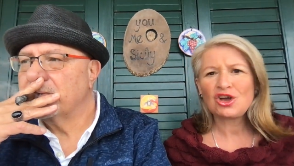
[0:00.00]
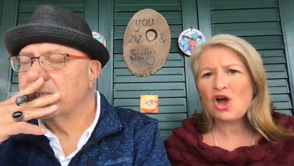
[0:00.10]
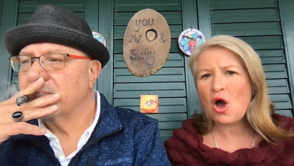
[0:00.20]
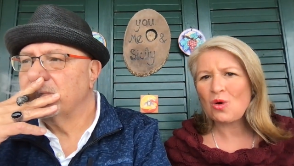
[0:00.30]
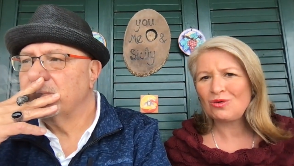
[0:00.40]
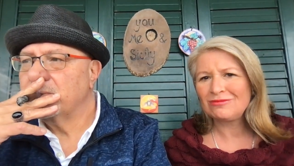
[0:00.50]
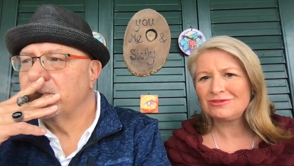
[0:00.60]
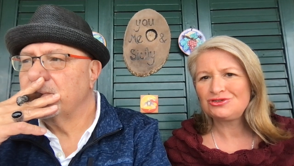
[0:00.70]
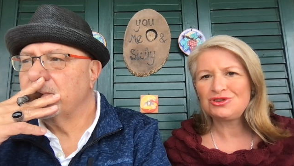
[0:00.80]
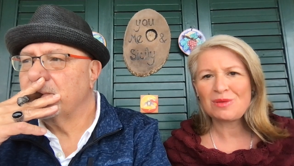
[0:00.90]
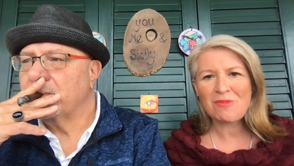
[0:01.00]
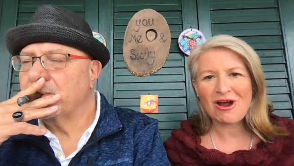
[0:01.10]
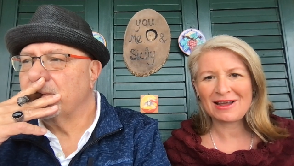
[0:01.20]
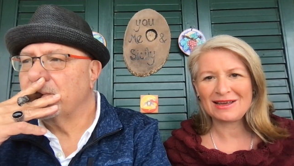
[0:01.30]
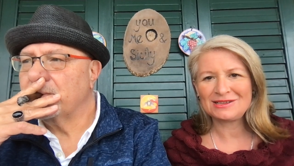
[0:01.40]
Speaker 1: go to the
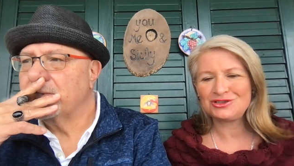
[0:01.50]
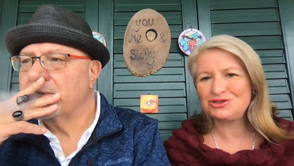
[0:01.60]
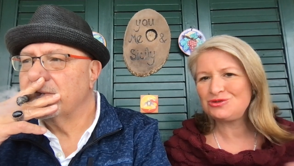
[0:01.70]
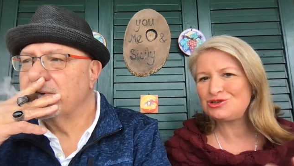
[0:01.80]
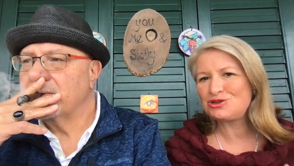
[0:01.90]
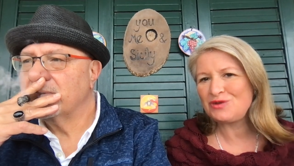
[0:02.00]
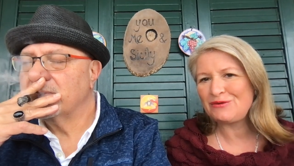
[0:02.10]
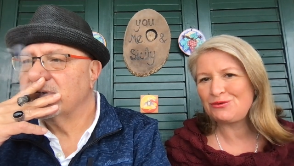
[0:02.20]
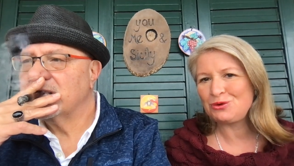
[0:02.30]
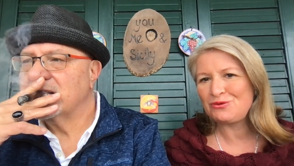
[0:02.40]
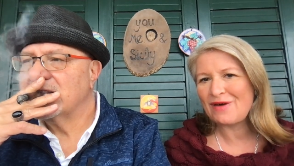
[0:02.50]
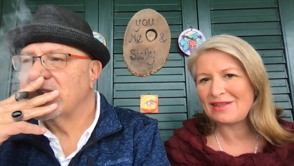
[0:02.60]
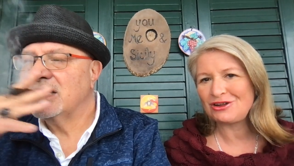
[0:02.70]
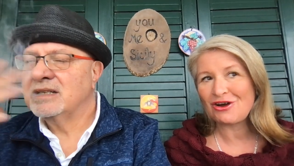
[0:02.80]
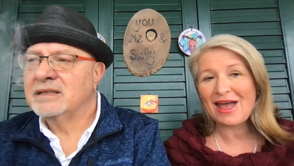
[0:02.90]
markets to a street food
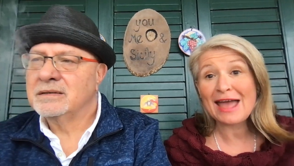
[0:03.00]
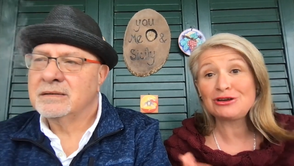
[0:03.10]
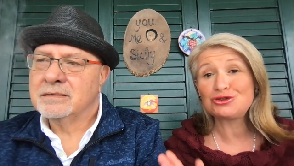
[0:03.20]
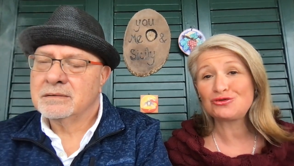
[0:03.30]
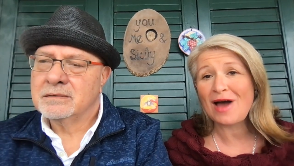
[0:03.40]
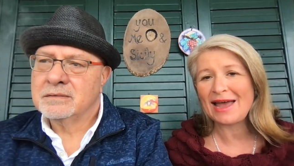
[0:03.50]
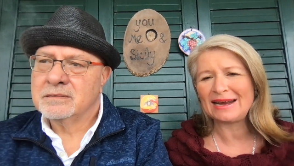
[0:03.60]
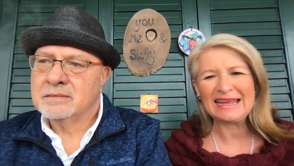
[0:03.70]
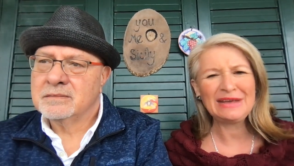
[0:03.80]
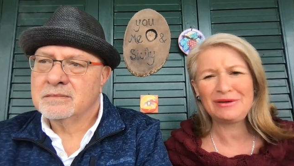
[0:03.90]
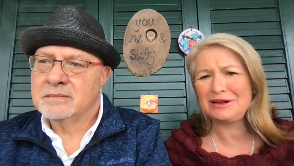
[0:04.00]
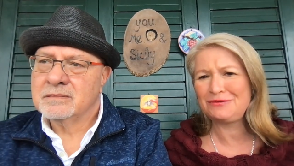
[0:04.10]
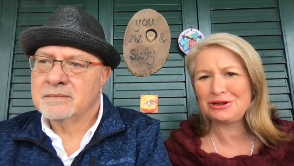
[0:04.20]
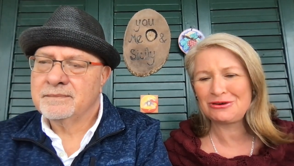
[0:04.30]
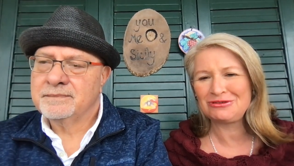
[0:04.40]
vendor and try it. Even
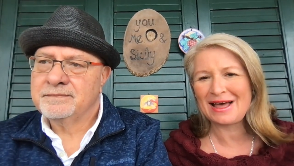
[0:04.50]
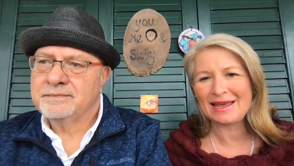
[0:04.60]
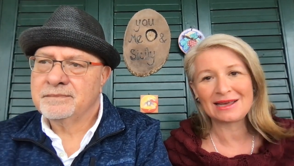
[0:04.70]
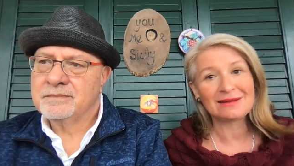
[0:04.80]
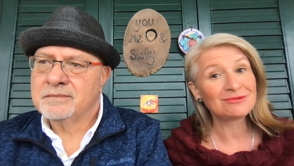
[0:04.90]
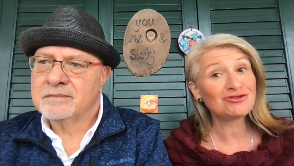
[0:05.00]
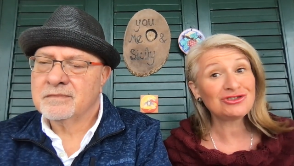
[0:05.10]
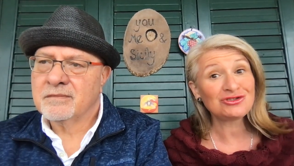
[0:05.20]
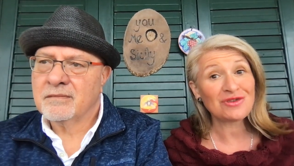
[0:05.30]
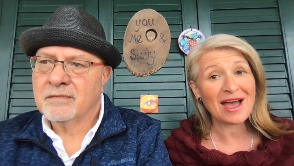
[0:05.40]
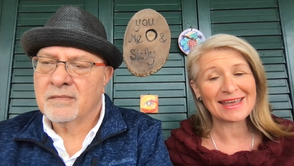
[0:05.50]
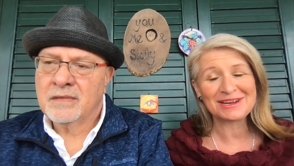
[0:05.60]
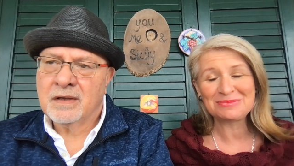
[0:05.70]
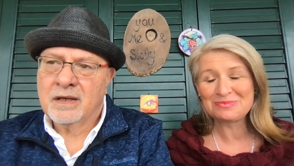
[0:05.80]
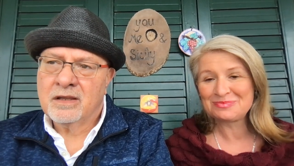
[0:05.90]
if you don't like it, just try it.
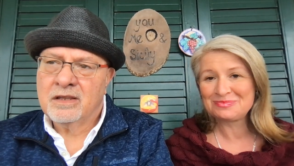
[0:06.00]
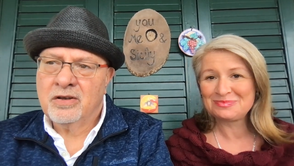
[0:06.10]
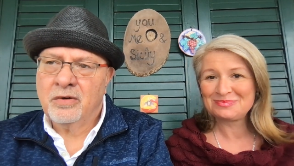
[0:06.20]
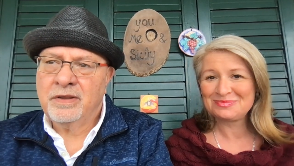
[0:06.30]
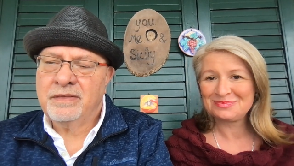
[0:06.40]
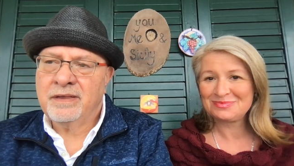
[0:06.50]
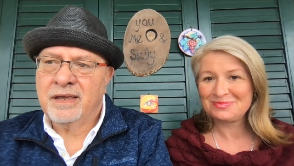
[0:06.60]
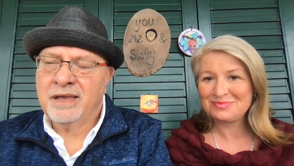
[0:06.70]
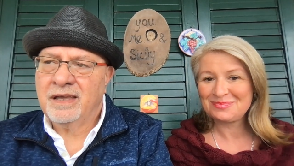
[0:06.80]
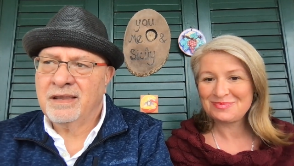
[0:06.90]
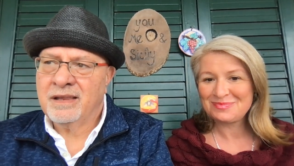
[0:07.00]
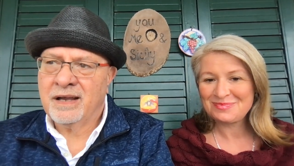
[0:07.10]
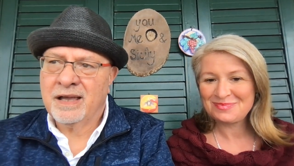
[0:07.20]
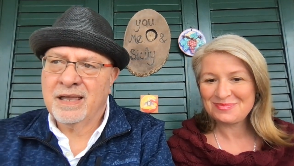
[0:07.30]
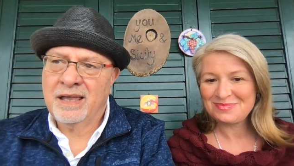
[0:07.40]
Speaker 2: The only thing E that
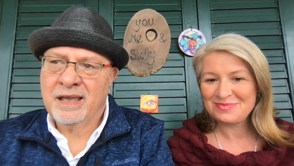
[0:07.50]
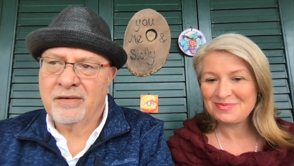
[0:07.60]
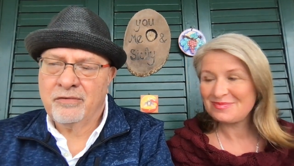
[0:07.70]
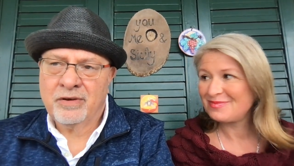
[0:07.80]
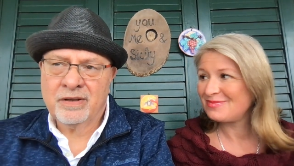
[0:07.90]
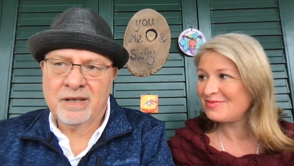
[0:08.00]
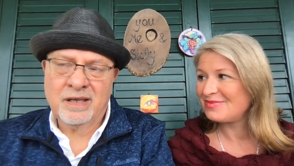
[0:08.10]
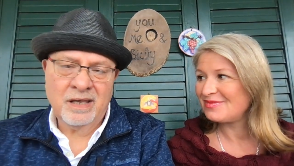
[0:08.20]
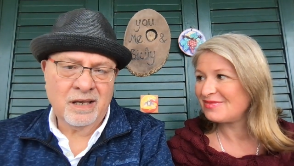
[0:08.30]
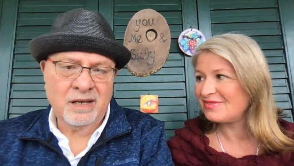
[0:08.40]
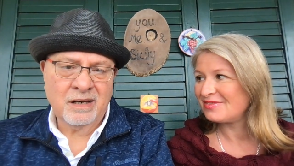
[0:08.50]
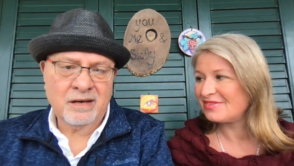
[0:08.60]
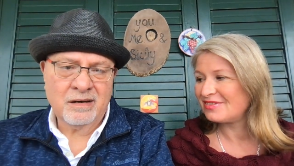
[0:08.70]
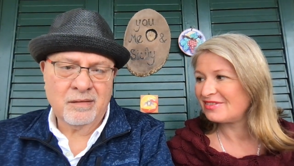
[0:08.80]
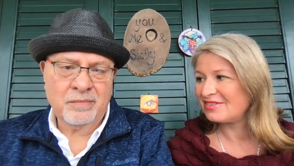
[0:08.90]
I can't really eat
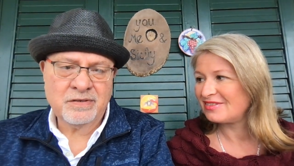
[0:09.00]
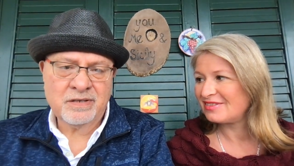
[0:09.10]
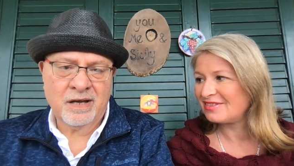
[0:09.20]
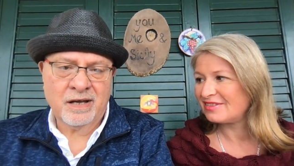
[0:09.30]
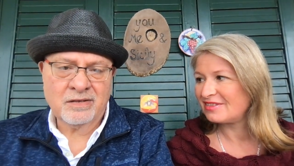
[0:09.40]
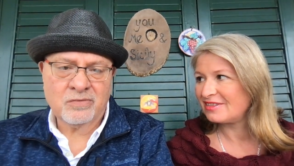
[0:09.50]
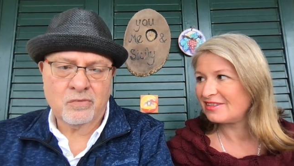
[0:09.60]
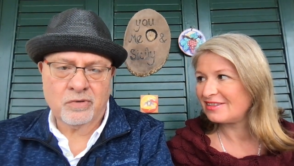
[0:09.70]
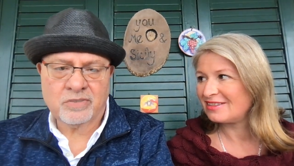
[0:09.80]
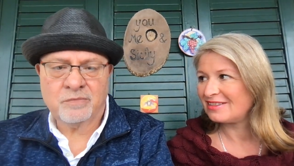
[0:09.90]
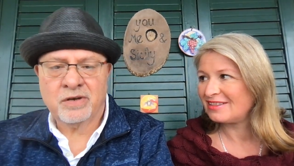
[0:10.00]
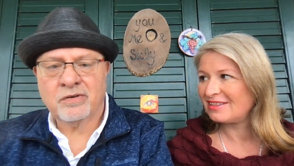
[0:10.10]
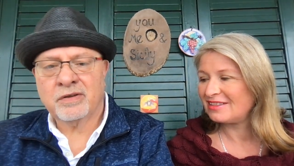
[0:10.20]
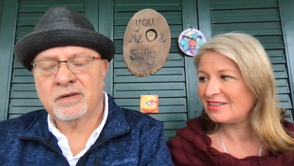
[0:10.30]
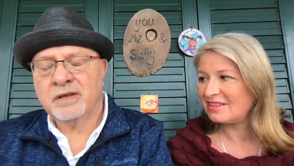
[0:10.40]
besides horse meat
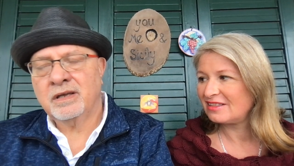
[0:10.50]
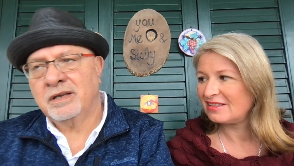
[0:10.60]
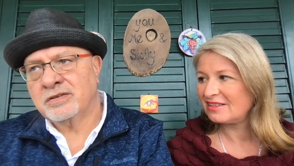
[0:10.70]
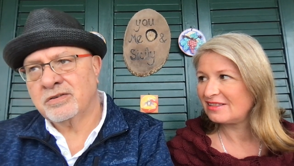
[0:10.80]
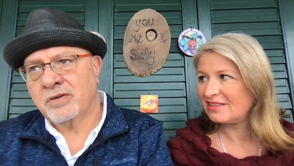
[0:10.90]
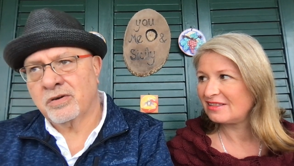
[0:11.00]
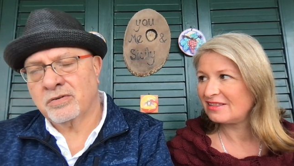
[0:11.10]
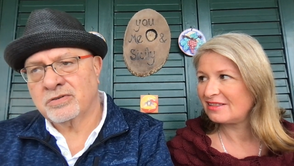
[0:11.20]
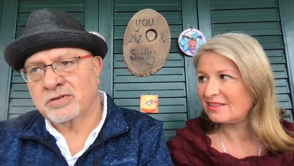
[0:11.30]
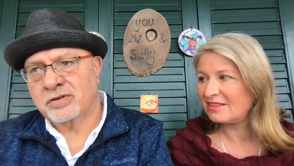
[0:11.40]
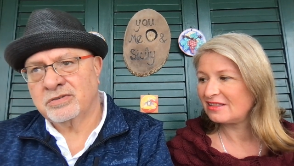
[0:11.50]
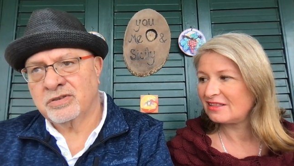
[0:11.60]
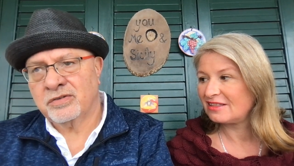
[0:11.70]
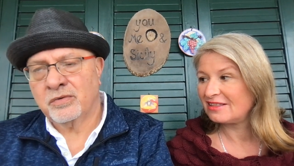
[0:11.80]
on the East Coast is on the